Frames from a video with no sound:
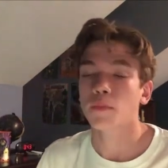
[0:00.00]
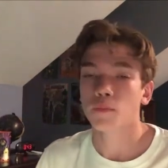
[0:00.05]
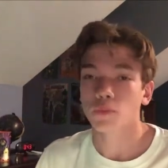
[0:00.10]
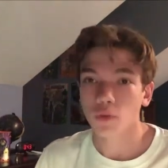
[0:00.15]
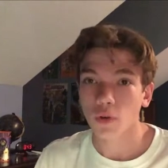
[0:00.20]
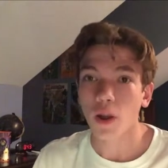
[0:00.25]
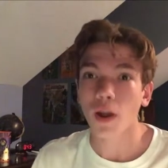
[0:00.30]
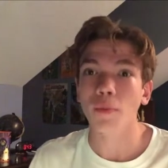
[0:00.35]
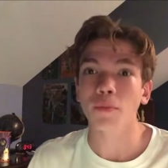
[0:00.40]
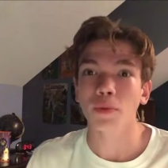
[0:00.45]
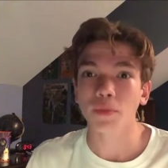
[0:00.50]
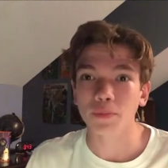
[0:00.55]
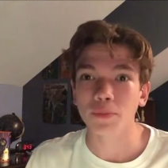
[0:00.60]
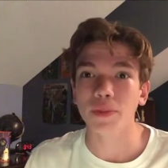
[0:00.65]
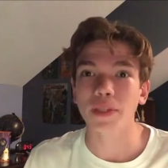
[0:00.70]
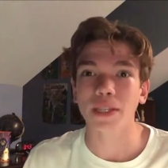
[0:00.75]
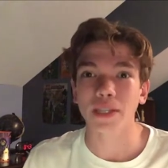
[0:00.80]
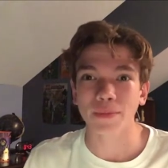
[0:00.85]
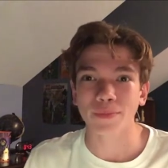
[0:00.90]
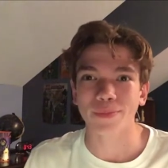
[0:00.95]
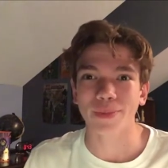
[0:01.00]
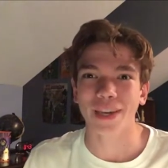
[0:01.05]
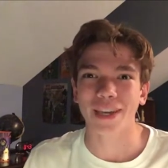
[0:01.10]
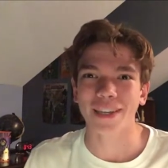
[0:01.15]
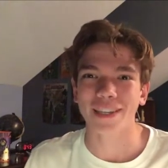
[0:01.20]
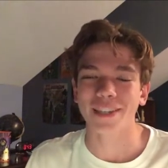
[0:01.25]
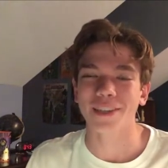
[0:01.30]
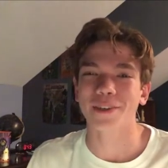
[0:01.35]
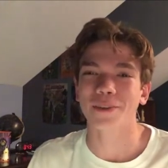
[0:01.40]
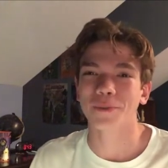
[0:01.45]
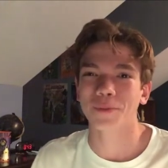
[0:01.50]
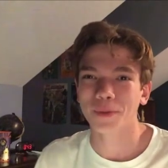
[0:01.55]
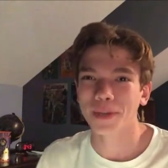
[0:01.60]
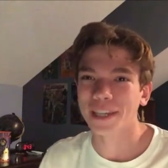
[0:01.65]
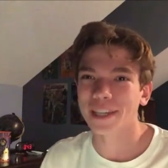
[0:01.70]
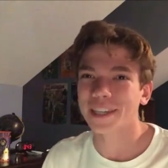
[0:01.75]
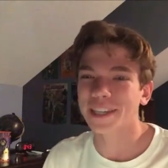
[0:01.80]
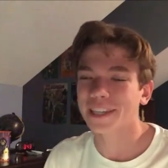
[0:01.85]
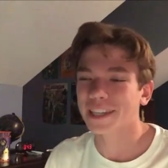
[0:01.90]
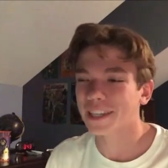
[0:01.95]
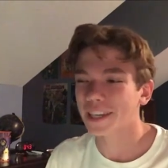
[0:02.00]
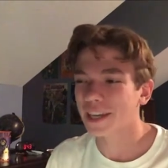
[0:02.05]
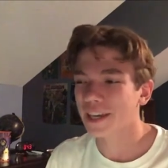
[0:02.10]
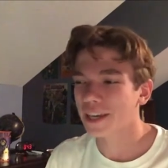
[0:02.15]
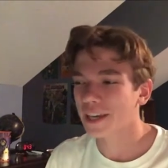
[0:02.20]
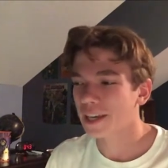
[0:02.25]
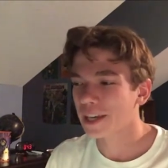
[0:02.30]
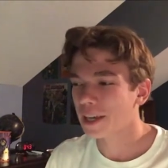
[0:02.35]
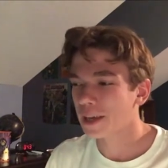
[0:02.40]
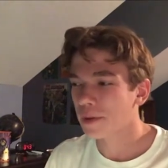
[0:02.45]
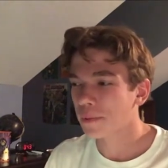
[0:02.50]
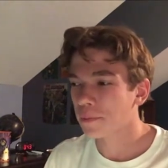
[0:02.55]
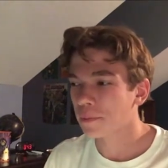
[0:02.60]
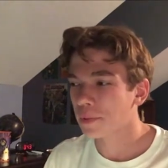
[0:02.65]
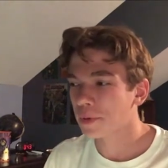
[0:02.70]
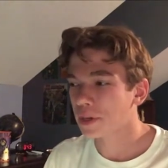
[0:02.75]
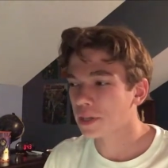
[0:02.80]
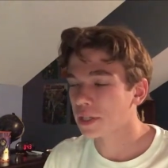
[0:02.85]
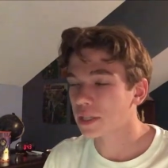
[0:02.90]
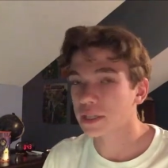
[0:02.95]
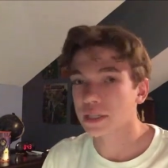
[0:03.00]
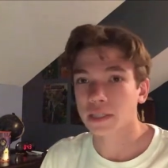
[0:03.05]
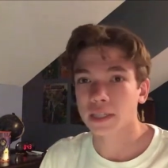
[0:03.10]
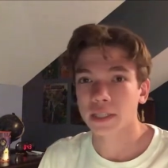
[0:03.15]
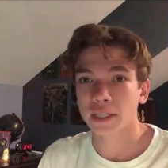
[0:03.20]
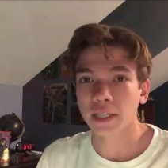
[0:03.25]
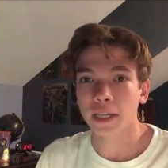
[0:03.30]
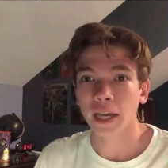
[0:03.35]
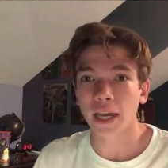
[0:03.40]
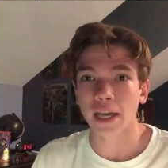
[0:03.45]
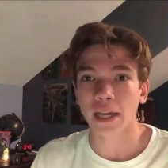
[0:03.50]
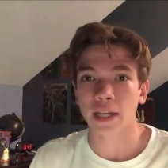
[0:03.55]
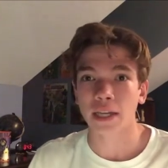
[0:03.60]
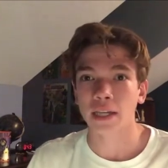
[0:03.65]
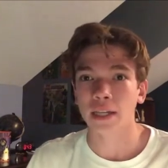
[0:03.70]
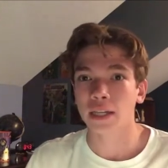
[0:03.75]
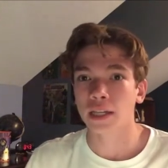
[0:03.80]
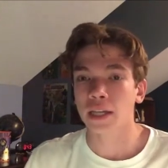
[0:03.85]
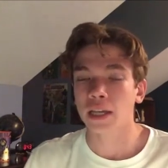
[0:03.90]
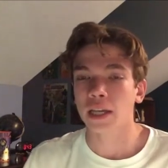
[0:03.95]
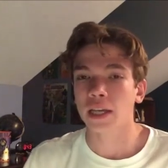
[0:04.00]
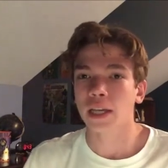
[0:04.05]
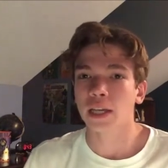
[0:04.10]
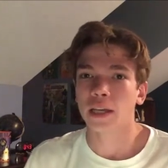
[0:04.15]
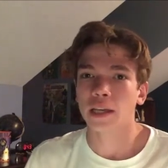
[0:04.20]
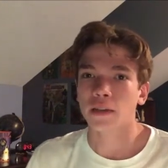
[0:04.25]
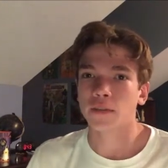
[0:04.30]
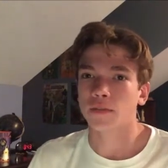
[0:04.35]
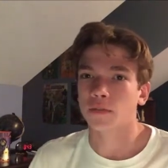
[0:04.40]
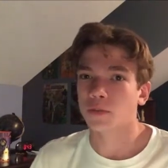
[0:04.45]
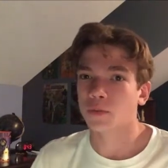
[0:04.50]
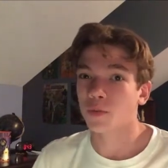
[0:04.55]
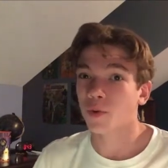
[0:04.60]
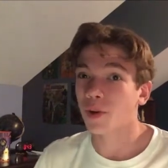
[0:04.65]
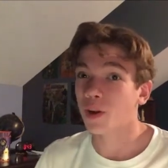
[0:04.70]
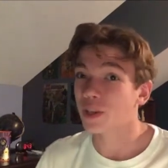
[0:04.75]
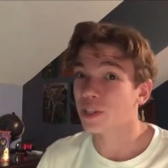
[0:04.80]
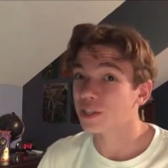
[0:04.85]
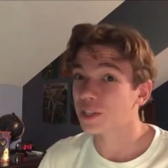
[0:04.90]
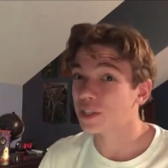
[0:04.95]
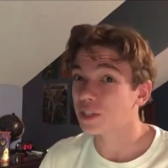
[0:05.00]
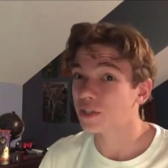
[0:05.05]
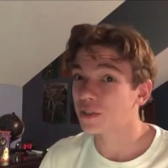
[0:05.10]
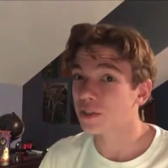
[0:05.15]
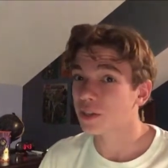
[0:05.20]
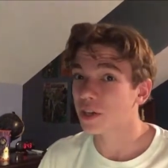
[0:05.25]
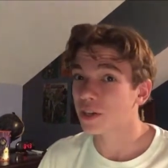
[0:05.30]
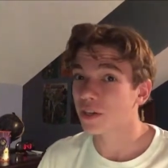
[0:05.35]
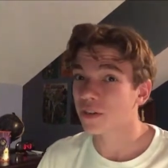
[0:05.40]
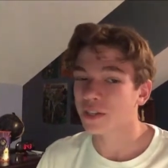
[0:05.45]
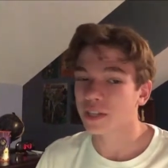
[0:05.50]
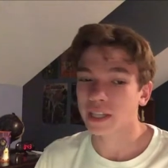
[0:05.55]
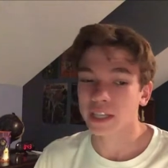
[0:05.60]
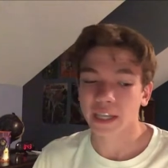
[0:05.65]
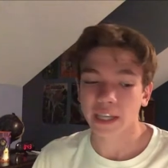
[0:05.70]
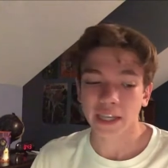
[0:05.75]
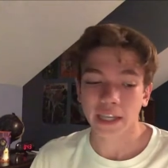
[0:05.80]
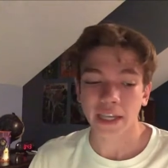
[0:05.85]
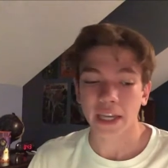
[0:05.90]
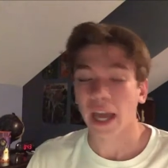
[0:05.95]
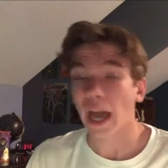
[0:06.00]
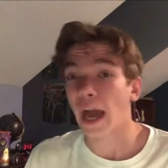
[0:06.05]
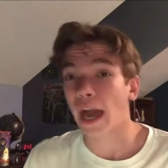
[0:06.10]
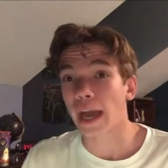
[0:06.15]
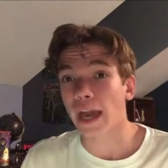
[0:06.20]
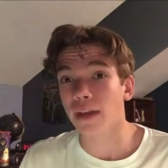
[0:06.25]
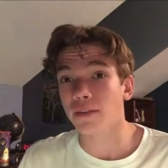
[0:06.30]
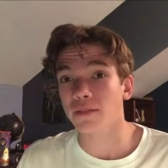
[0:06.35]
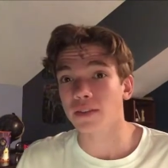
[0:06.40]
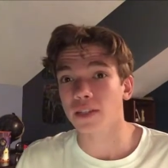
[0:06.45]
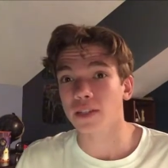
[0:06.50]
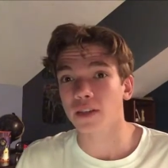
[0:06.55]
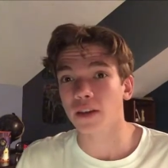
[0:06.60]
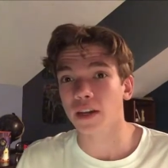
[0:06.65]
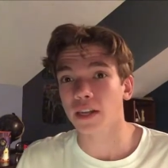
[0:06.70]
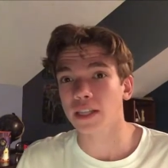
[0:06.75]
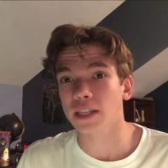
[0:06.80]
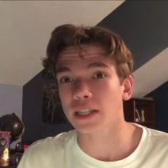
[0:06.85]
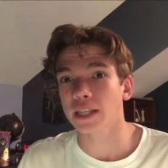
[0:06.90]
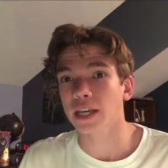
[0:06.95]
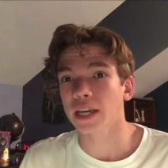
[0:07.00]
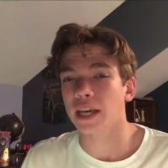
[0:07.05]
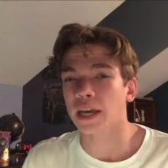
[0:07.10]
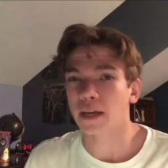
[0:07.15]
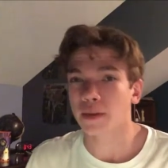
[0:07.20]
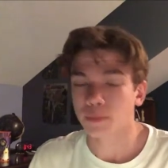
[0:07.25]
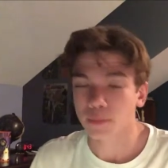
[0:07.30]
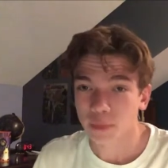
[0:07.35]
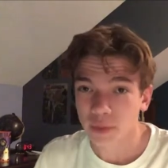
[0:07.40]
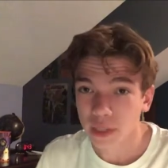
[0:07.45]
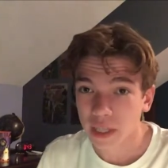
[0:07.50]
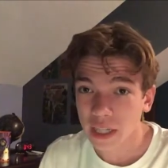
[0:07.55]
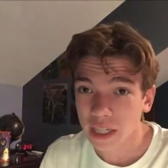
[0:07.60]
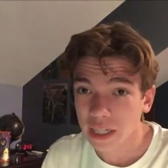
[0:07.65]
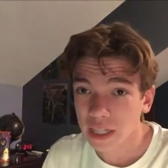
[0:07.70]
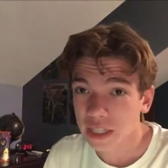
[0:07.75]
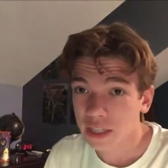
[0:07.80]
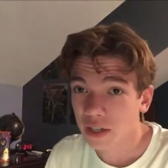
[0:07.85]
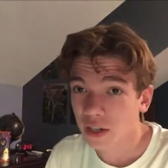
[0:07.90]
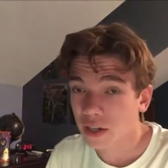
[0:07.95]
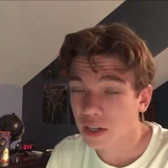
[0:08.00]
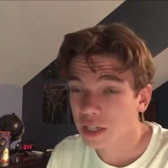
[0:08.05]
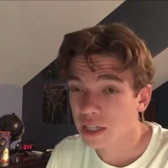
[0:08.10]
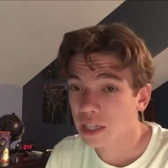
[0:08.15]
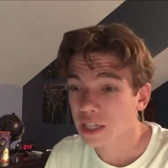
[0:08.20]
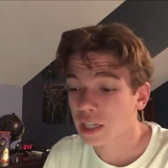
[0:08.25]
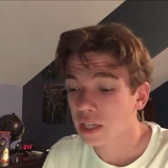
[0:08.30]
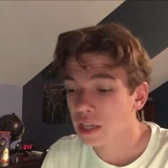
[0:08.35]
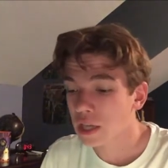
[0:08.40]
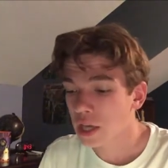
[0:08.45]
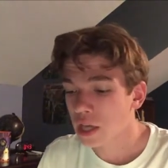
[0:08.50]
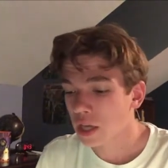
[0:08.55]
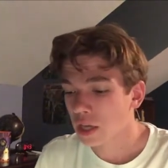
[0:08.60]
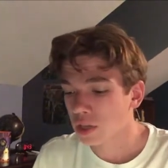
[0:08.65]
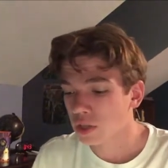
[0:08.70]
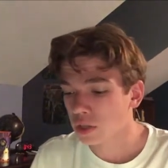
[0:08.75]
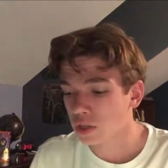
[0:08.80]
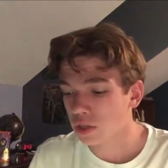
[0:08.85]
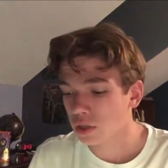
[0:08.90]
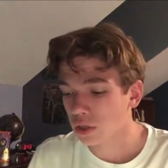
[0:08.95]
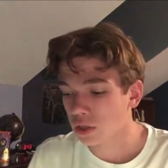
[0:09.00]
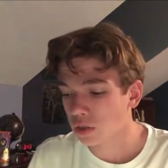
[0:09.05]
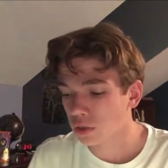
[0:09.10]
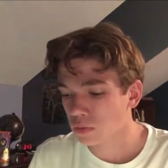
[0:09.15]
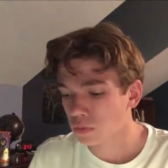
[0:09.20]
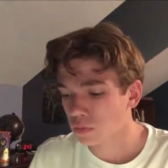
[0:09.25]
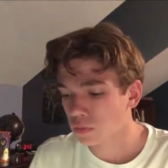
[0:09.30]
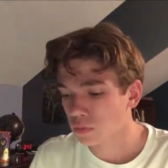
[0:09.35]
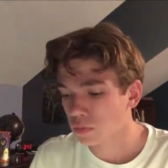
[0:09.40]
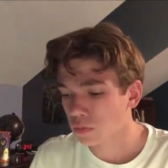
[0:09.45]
probably been a week. But yeah, if you want to go and get it, I haven't got it yet. I'm planning on it. So